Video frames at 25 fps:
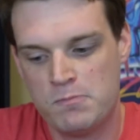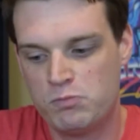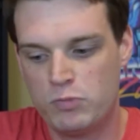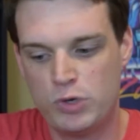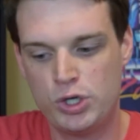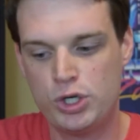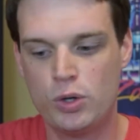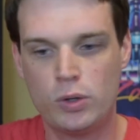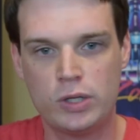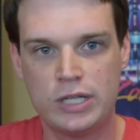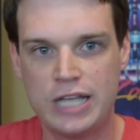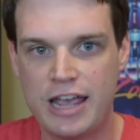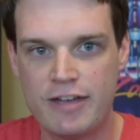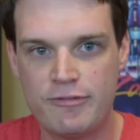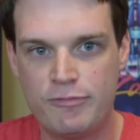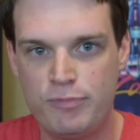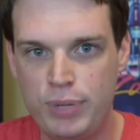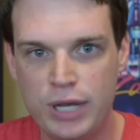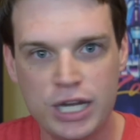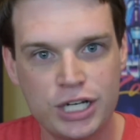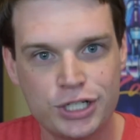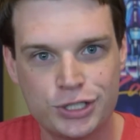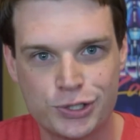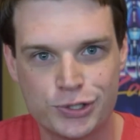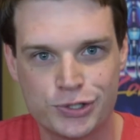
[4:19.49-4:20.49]
When you only
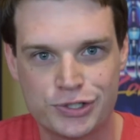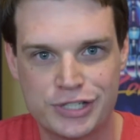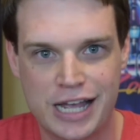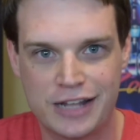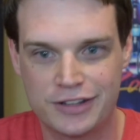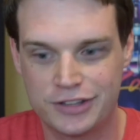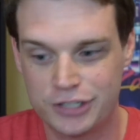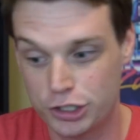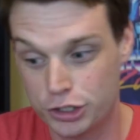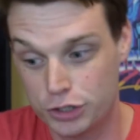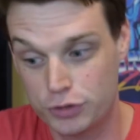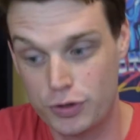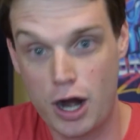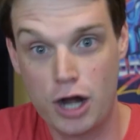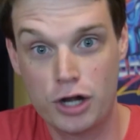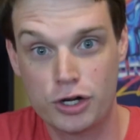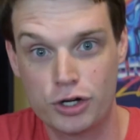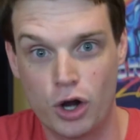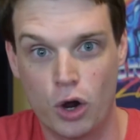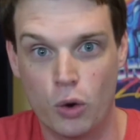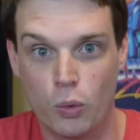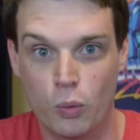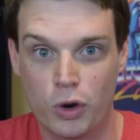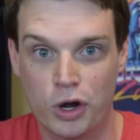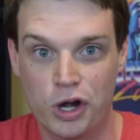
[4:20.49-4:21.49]
have pictures out there are
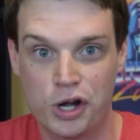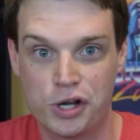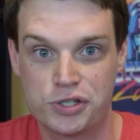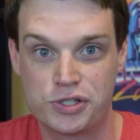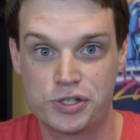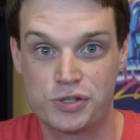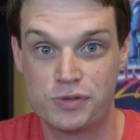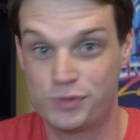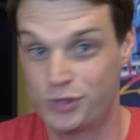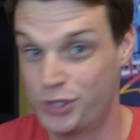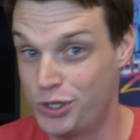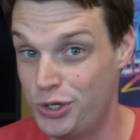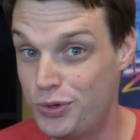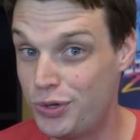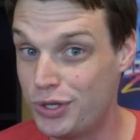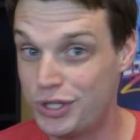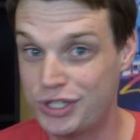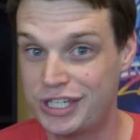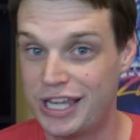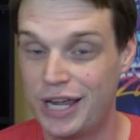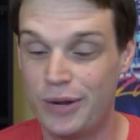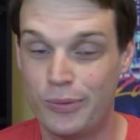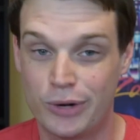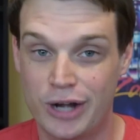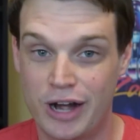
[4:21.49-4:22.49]
no words. So you can
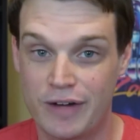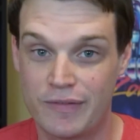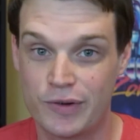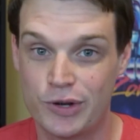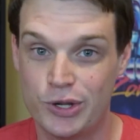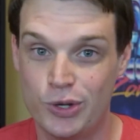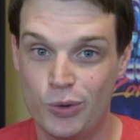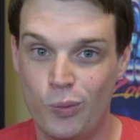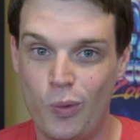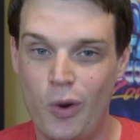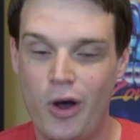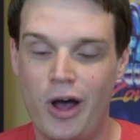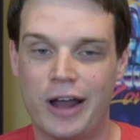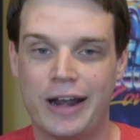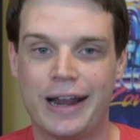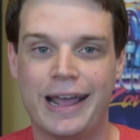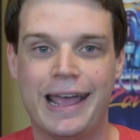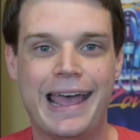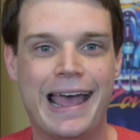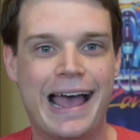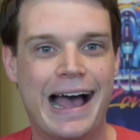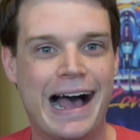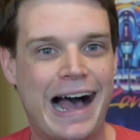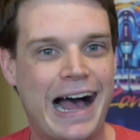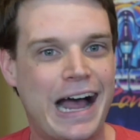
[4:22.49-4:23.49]
say whatever you want.
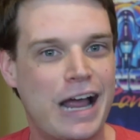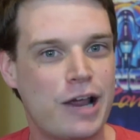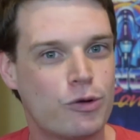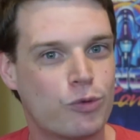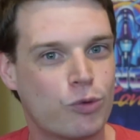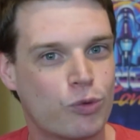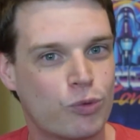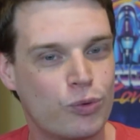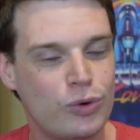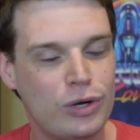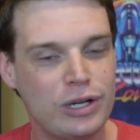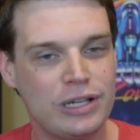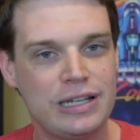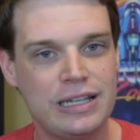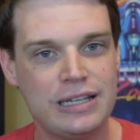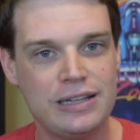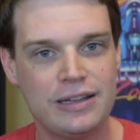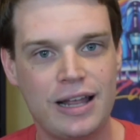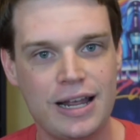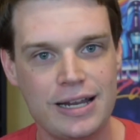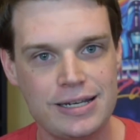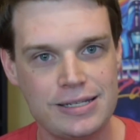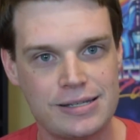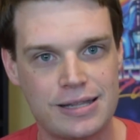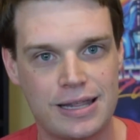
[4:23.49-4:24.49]
I really
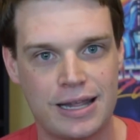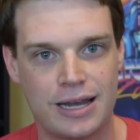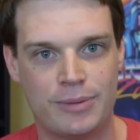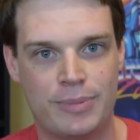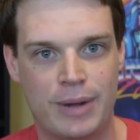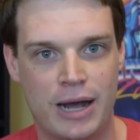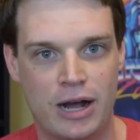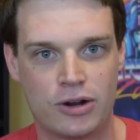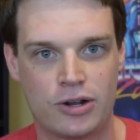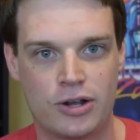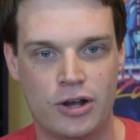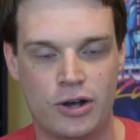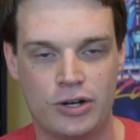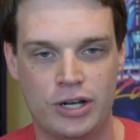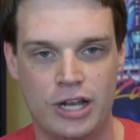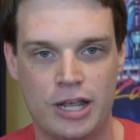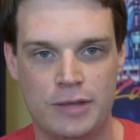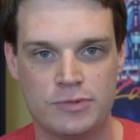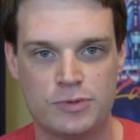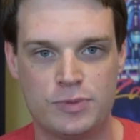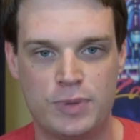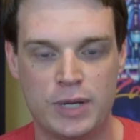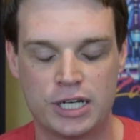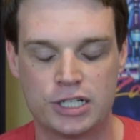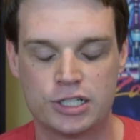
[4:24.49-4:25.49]
liked that about
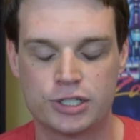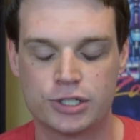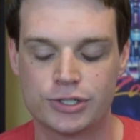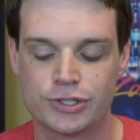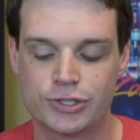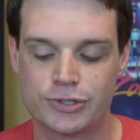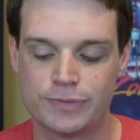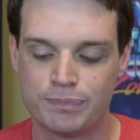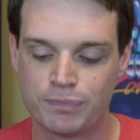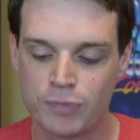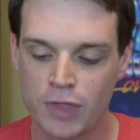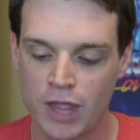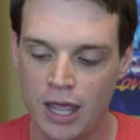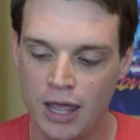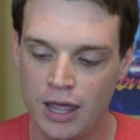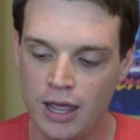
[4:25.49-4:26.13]
Codenames Pictures.